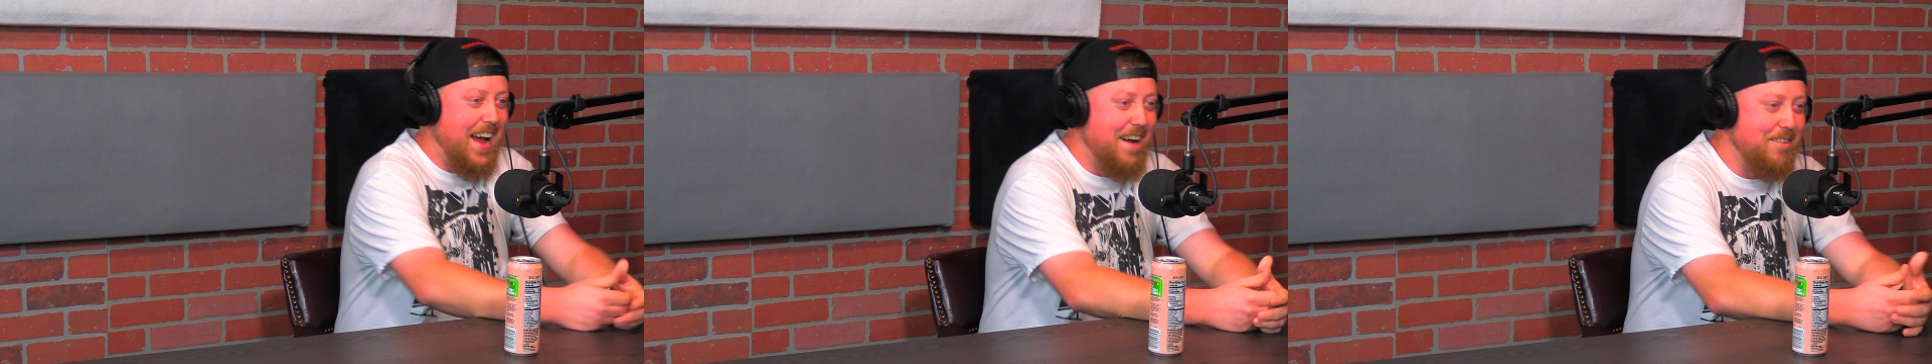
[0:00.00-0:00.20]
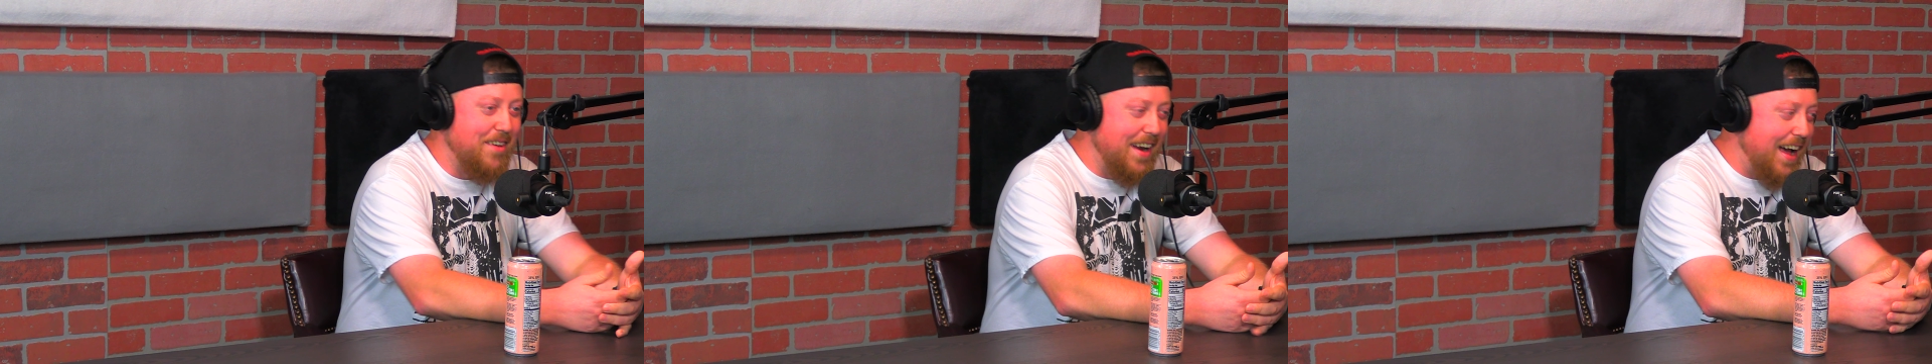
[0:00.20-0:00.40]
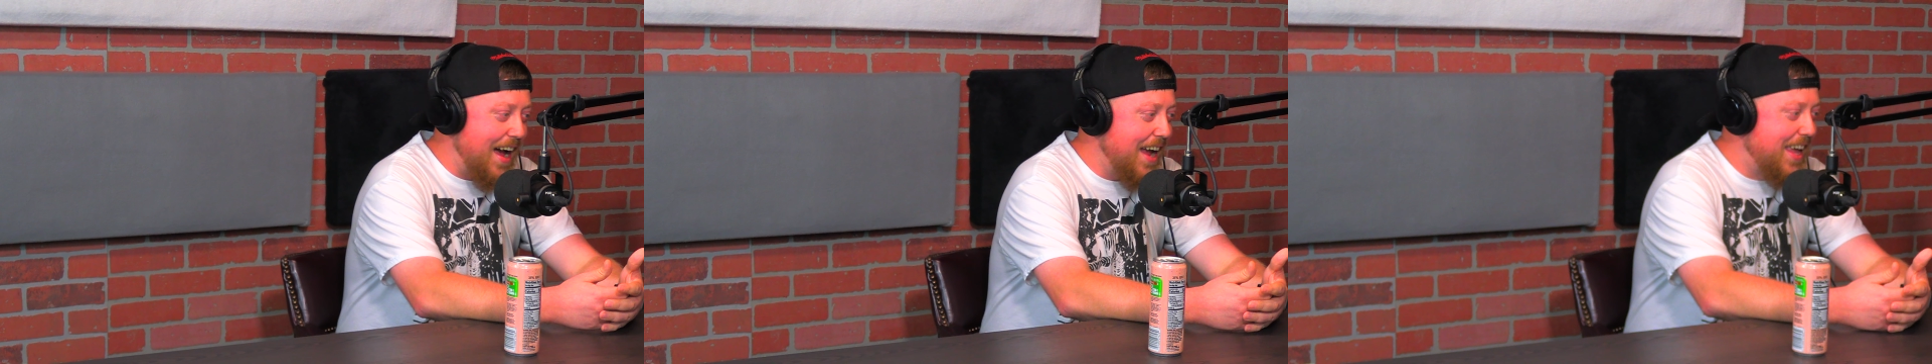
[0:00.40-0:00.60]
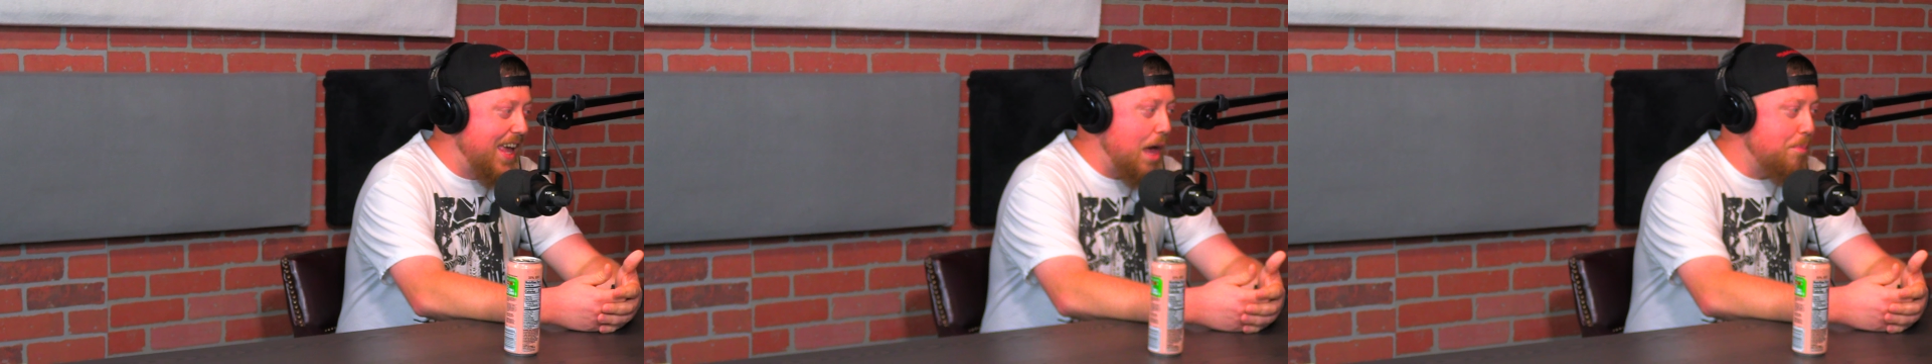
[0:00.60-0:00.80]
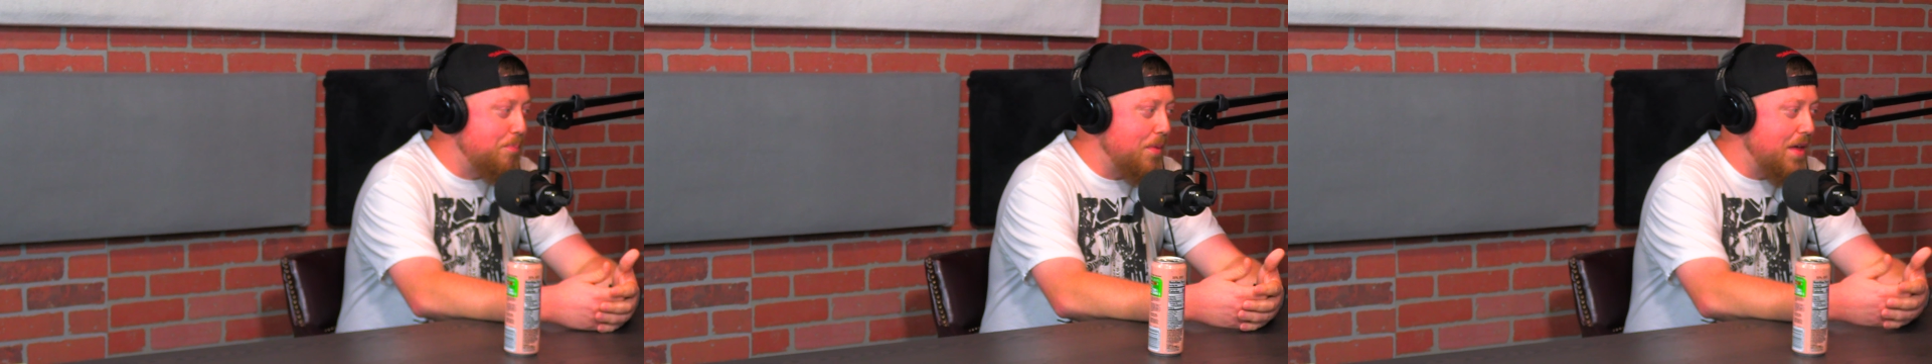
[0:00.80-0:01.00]
I
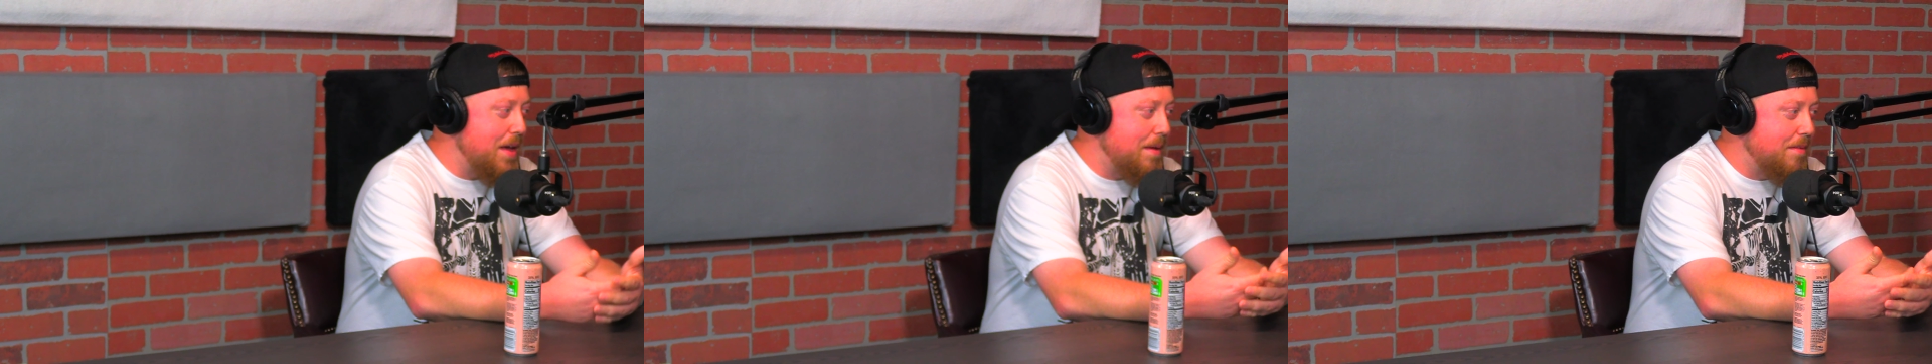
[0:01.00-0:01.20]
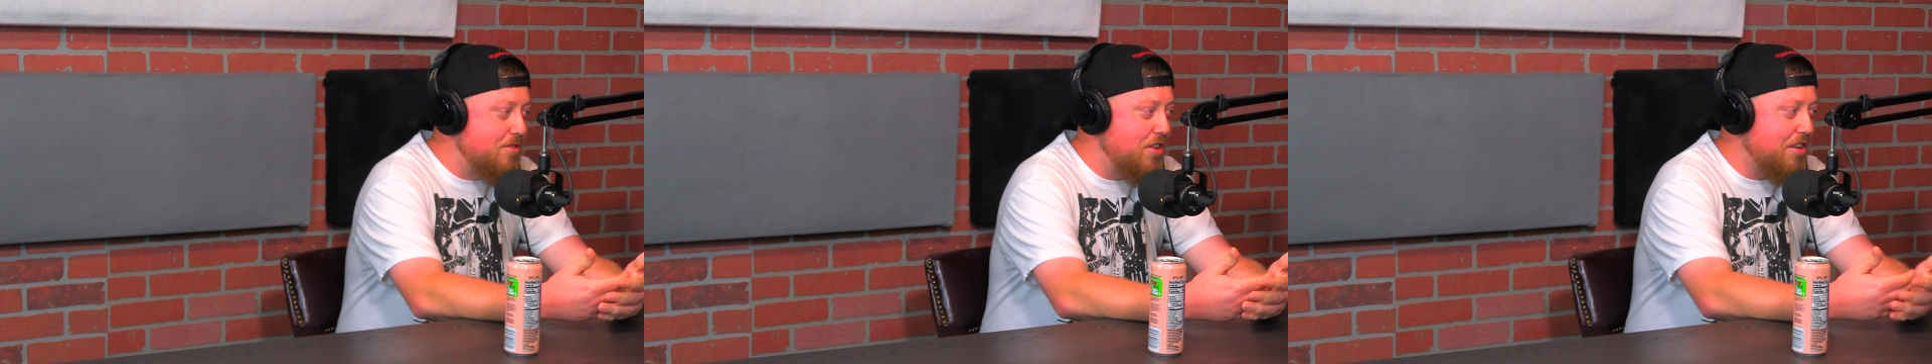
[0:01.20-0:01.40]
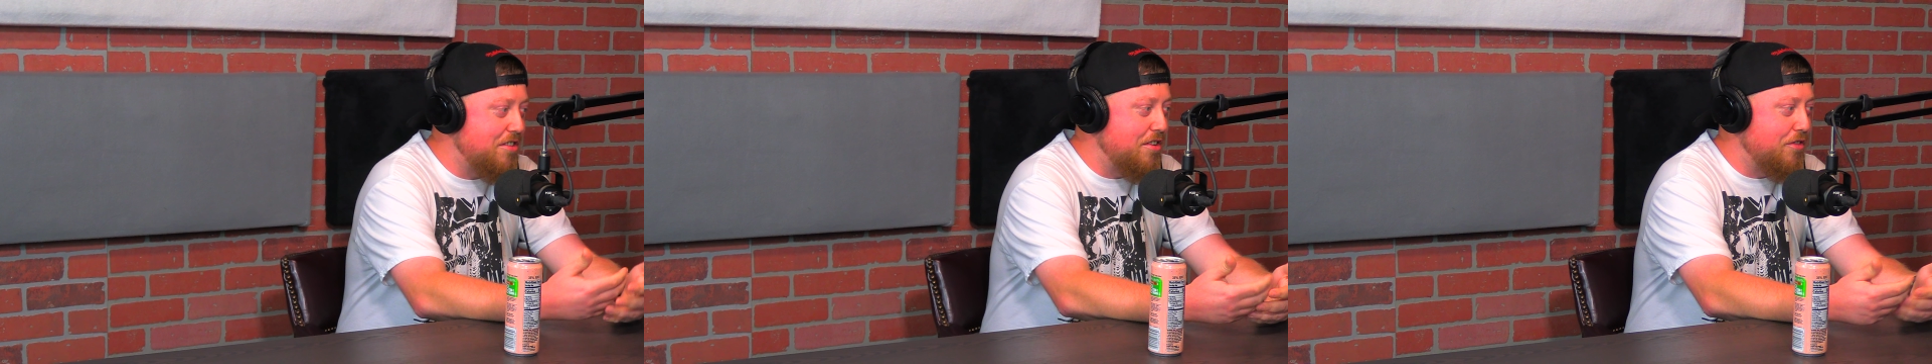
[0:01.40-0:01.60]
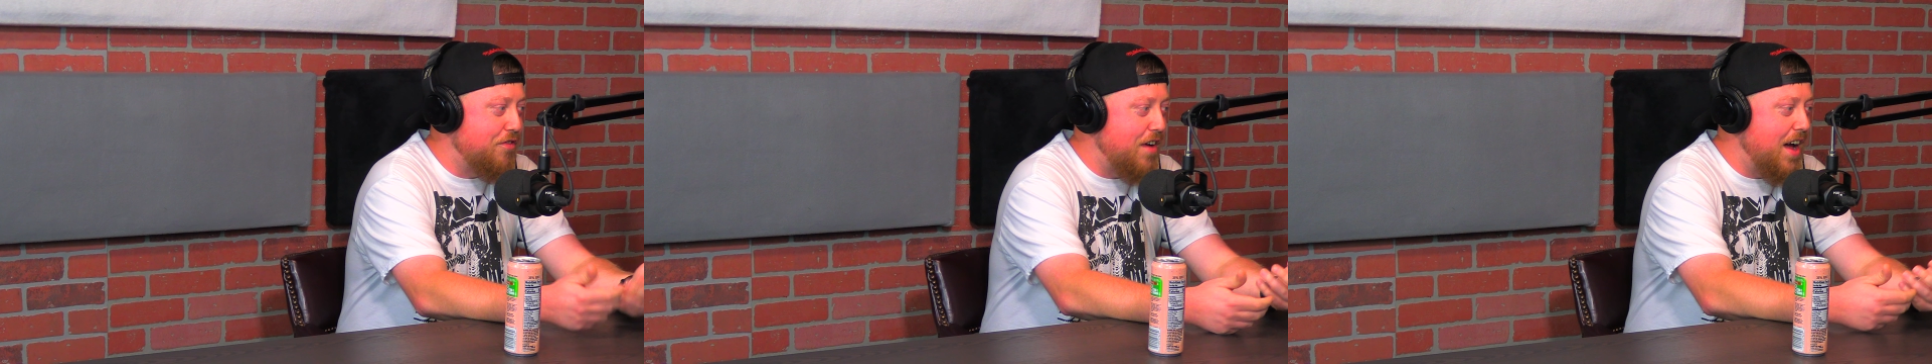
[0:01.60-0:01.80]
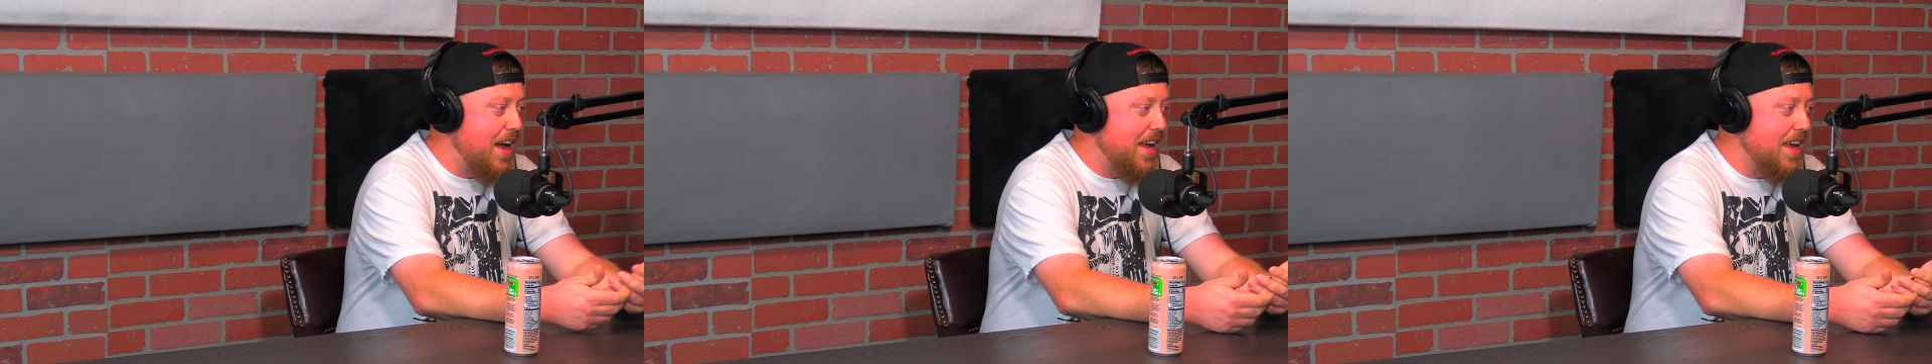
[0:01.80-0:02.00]
kept, like,
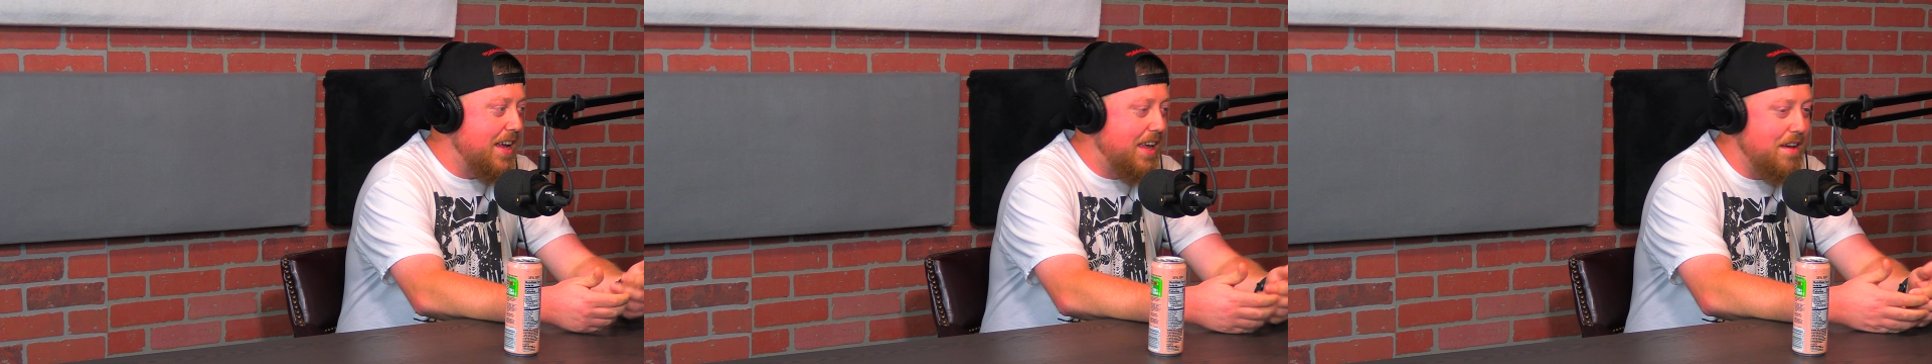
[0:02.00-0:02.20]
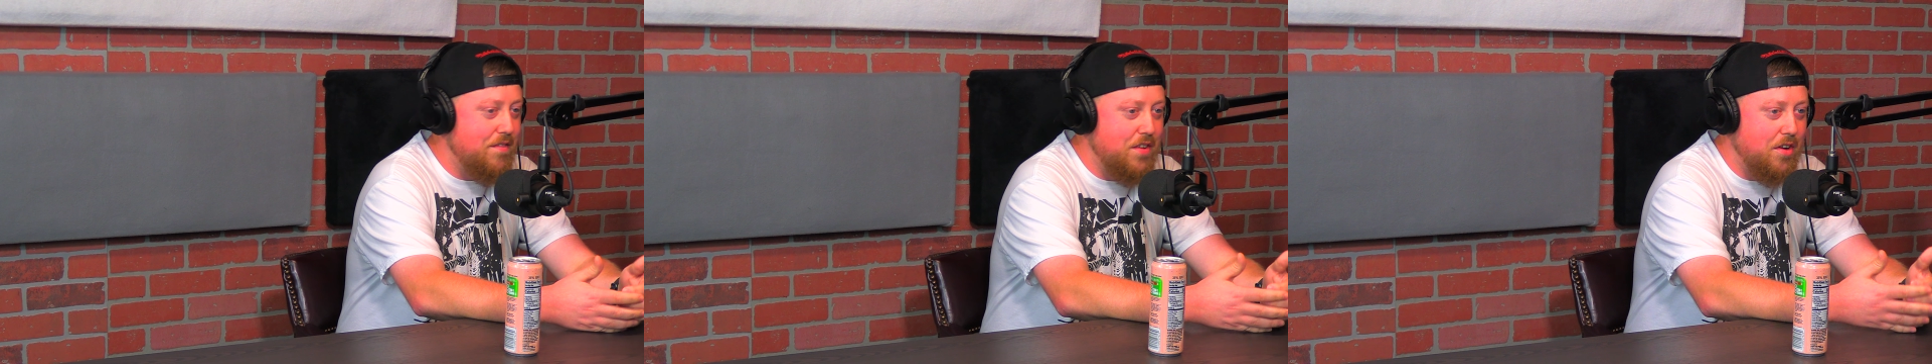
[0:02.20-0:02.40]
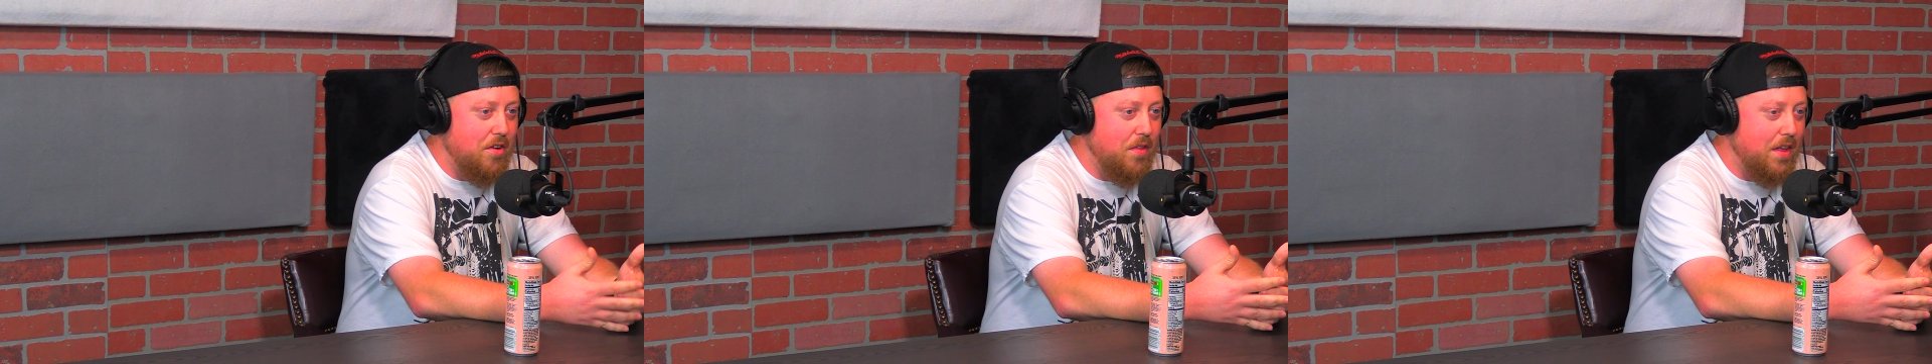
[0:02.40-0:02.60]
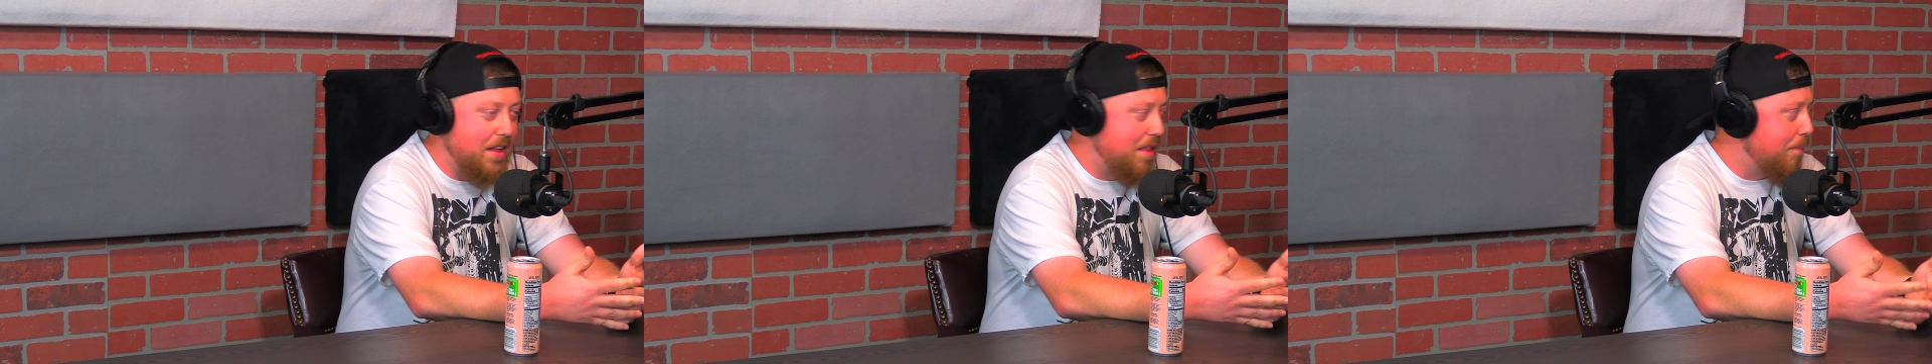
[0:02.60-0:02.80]
justifying it, giving her, like,